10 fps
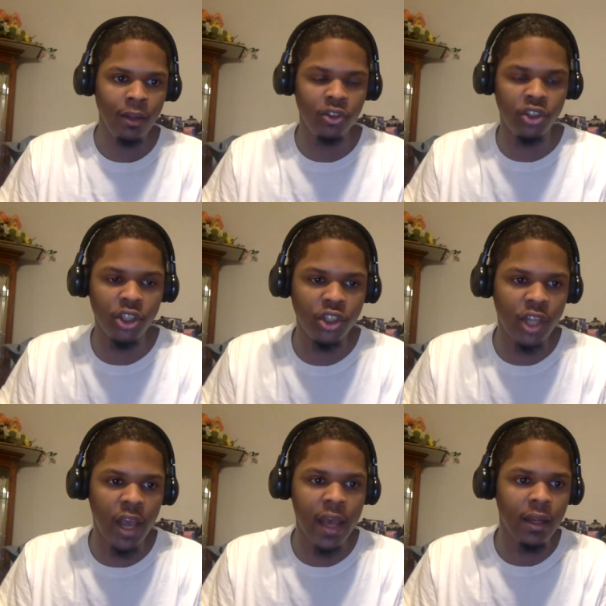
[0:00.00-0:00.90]
just
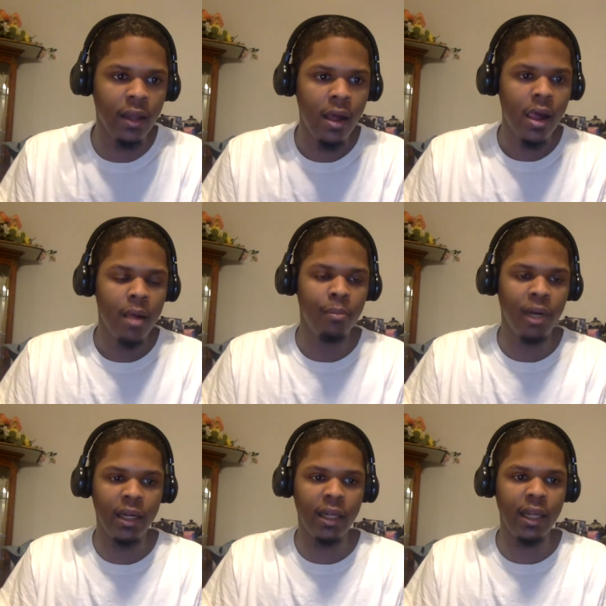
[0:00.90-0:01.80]
yet
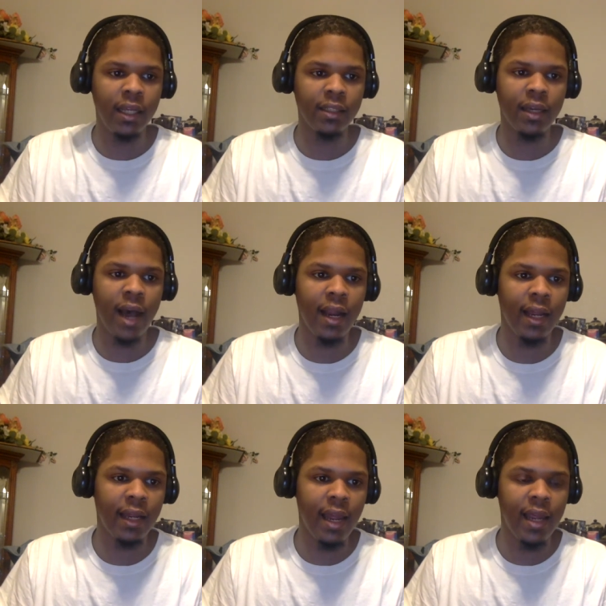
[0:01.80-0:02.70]
but he is a guy
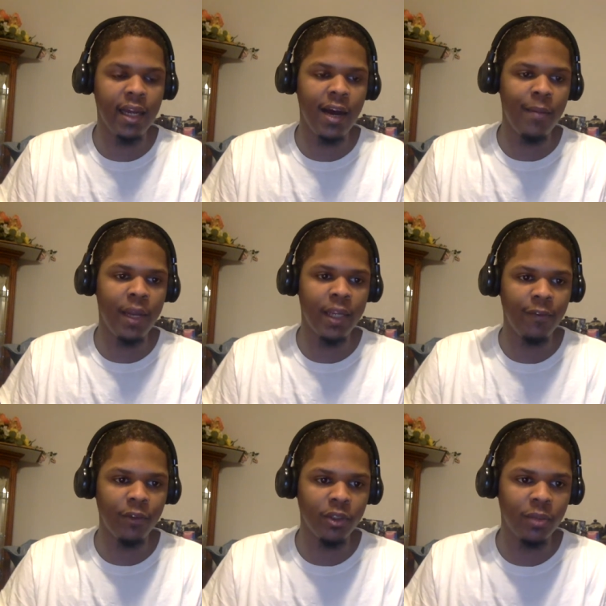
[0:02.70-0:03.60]
that can come in and
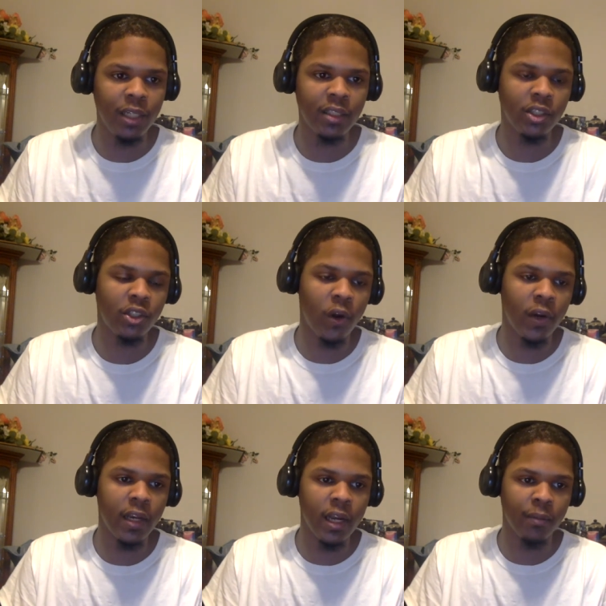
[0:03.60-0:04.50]
give you some decent
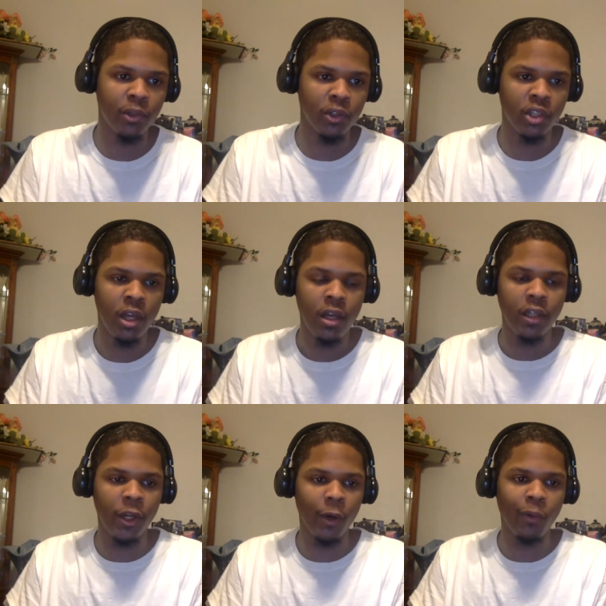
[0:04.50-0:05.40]
starting numbers.
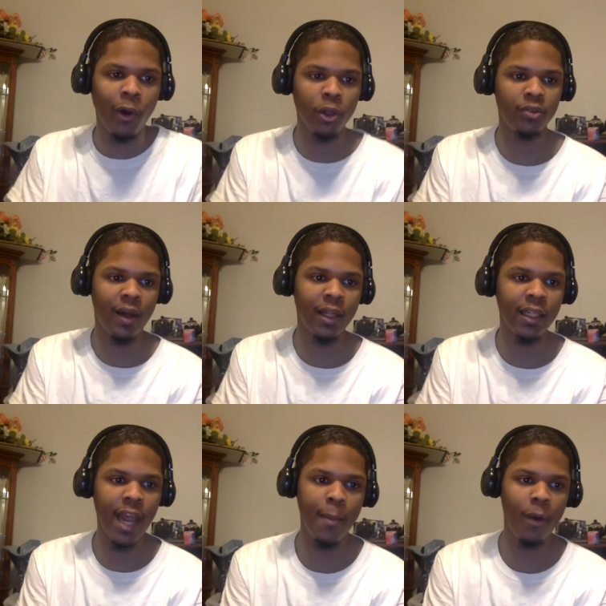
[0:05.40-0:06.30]
Derrick Rose finally
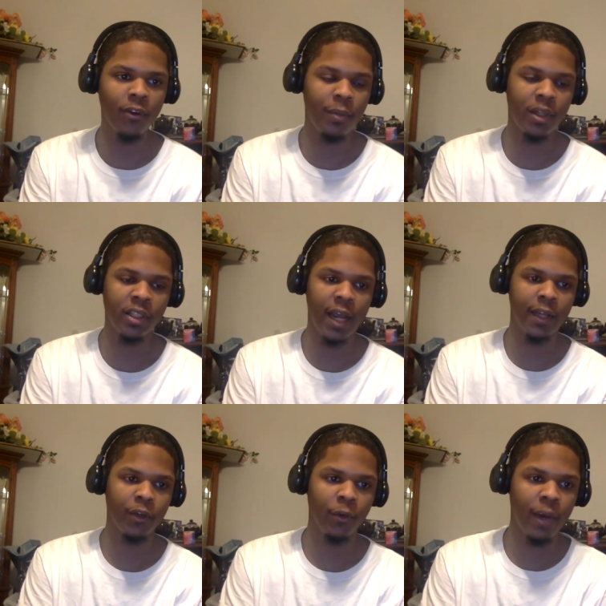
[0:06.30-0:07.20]
came off the bench and had
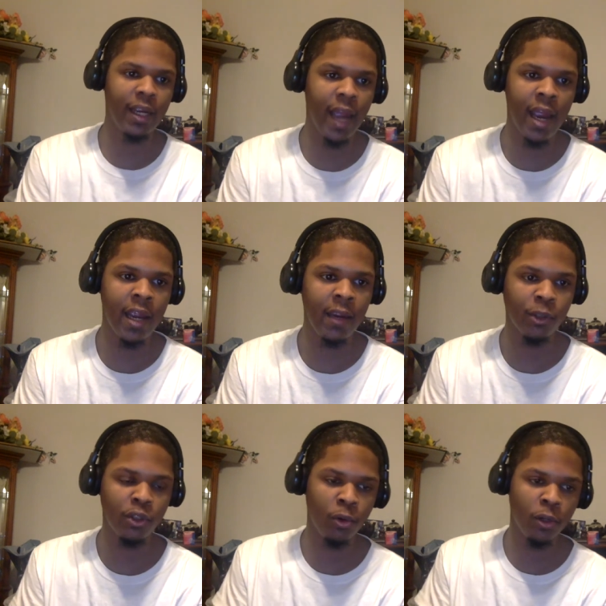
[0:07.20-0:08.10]
a great game
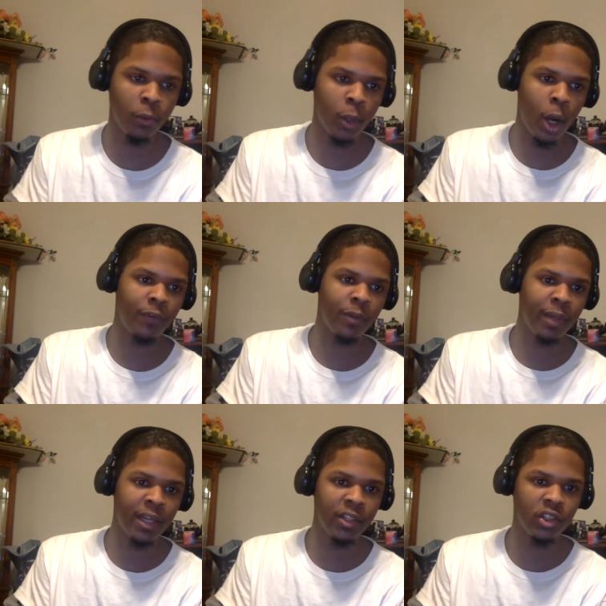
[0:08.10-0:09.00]
with 23 off the
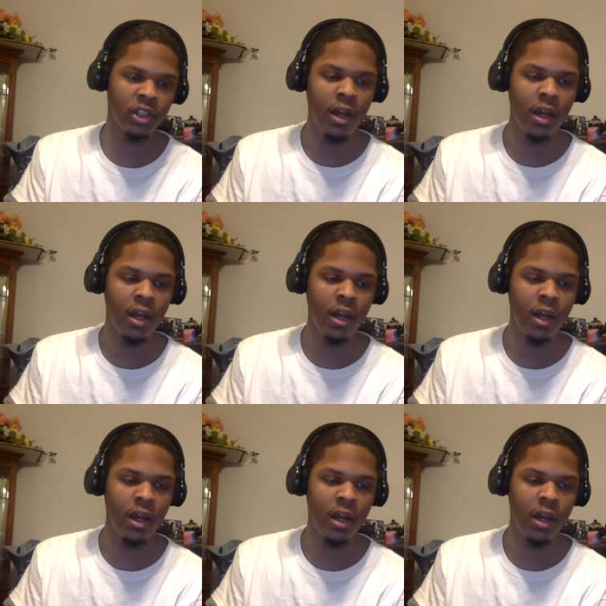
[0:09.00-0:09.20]
bench,